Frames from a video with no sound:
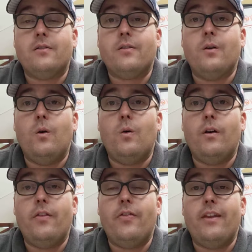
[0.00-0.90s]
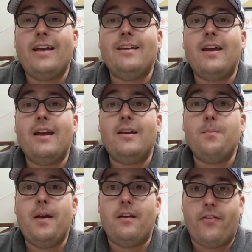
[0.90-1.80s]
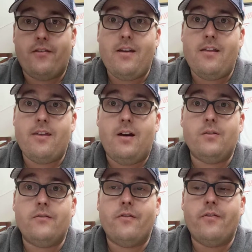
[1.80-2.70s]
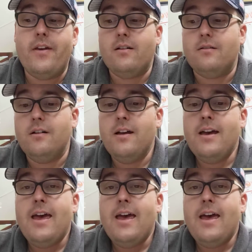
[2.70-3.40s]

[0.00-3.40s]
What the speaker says: So in 98, he paid $38,000 for the vehicle,